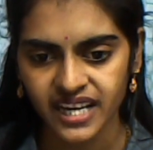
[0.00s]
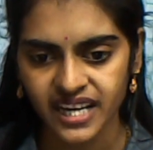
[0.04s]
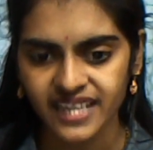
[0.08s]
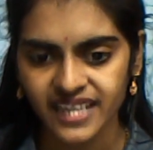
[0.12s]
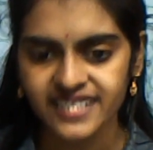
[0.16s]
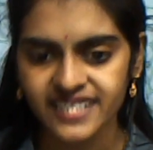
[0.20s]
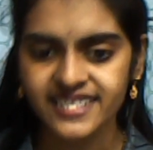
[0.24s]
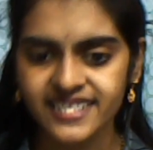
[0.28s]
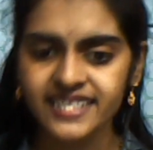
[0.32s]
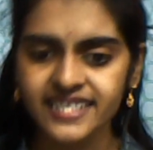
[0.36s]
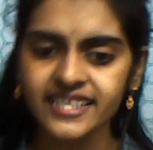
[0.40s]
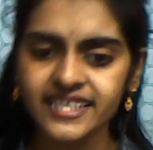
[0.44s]

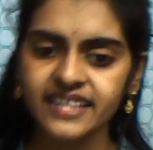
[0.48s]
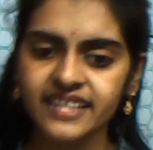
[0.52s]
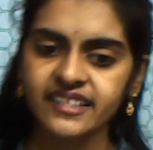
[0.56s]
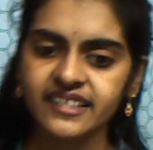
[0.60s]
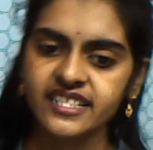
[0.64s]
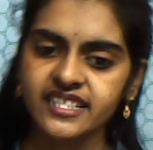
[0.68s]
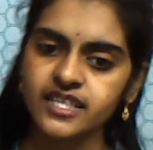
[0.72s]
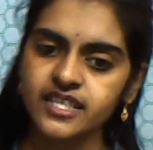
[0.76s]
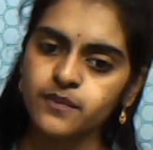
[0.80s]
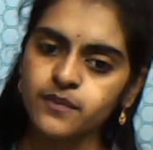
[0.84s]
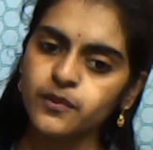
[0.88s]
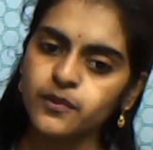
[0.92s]
Isn't it?
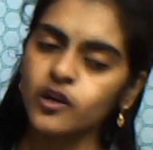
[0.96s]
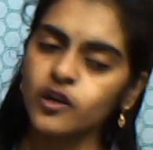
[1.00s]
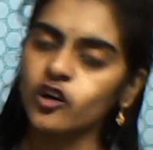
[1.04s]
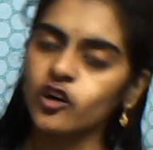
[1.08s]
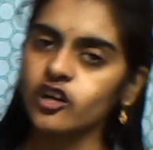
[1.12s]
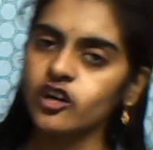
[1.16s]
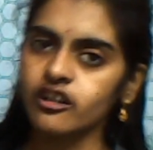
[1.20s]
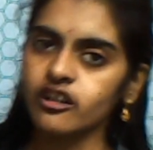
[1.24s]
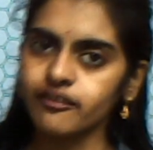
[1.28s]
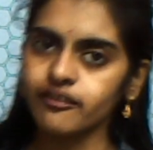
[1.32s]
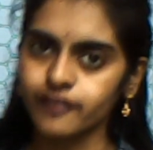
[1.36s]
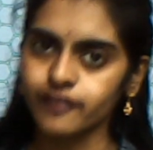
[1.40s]

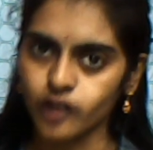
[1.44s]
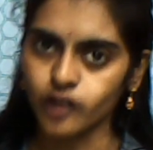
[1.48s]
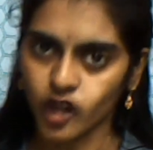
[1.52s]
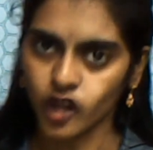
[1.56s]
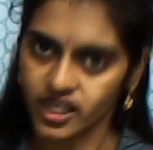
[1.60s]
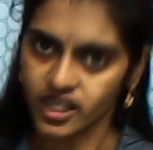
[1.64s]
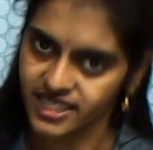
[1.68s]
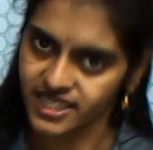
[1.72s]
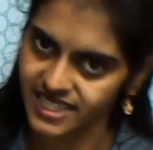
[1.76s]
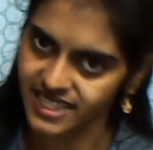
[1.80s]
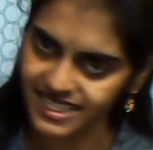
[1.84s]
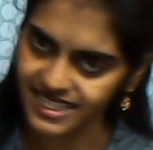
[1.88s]
Reciprocal of
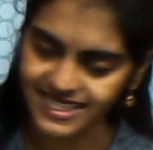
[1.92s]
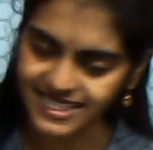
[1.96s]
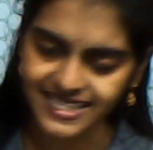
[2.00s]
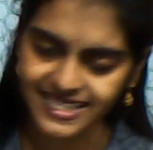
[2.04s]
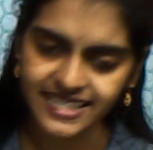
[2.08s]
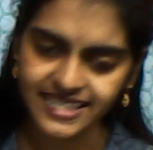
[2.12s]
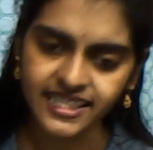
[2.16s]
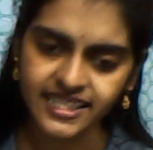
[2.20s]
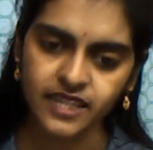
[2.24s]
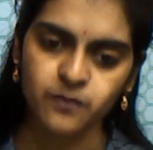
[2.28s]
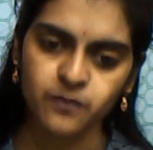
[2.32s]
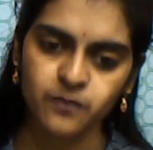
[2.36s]
cos.
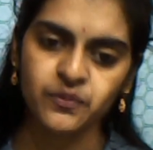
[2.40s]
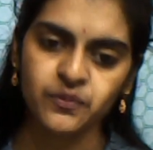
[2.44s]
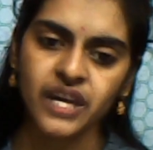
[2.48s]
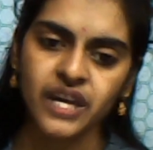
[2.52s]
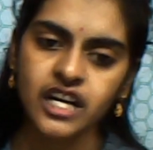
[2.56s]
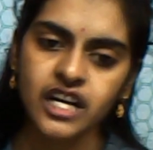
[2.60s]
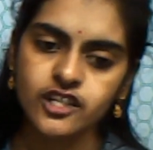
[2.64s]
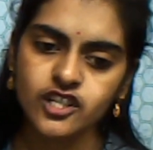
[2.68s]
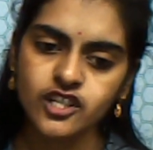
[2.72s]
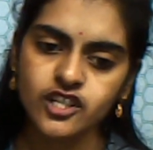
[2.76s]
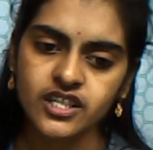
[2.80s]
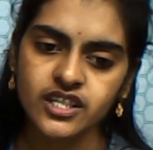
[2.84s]
Isn't it?
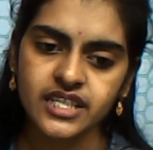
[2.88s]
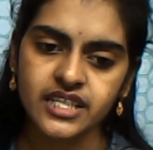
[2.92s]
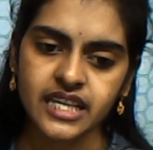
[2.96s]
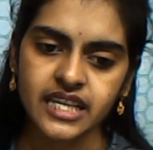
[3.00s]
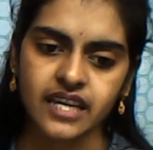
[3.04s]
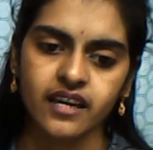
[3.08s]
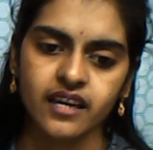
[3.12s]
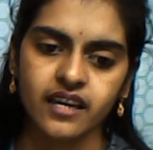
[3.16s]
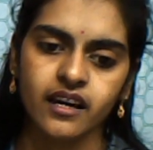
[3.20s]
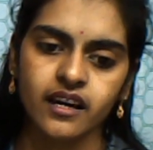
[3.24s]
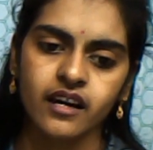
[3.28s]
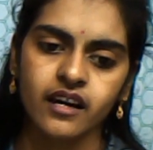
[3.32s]
So
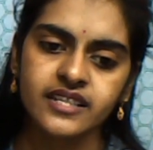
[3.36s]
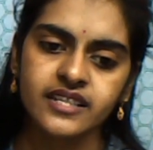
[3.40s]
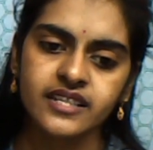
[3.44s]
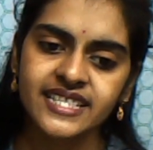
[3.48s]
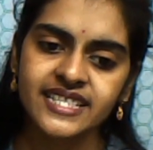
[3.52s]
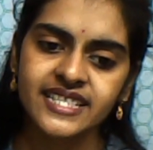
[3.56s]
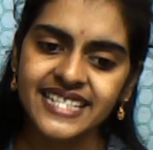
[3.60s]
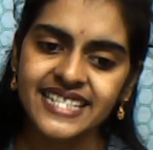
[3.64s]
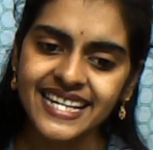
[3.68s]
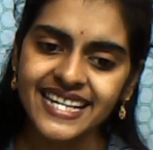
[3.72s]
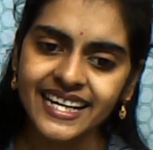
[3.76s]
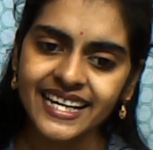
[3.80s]
see,
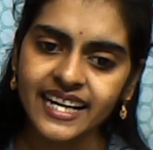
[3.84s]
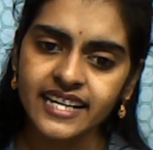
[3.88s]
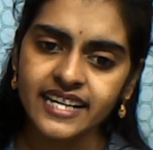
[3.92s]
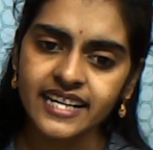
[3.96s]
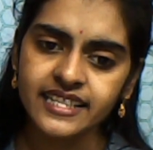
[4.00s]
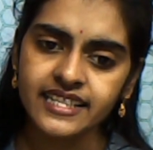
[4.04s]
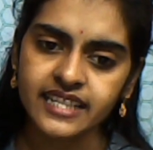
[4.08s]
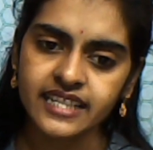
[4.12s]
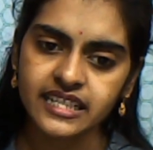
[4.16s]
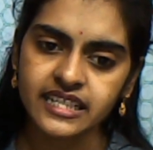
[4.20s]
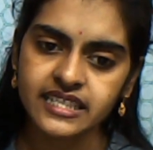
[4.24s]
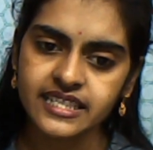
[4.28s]

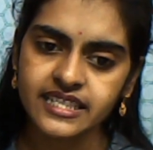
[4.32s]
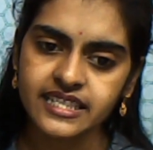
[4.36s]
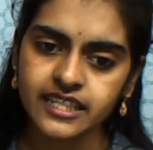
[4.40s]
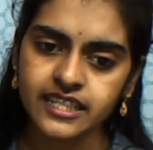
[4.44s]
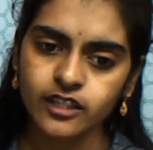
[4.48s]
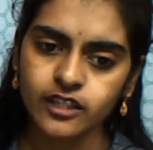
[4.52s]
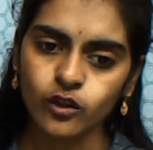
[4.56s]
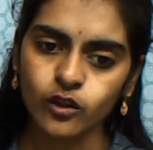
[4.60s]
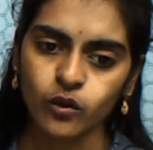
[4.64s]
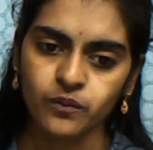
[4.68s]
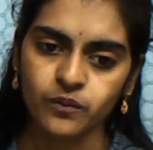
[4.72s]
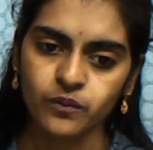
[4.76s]
secant
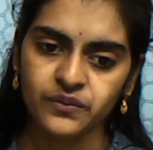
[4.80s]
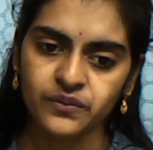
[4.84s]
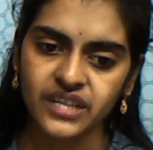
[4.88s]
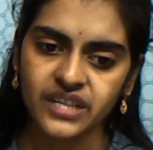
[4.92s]
0.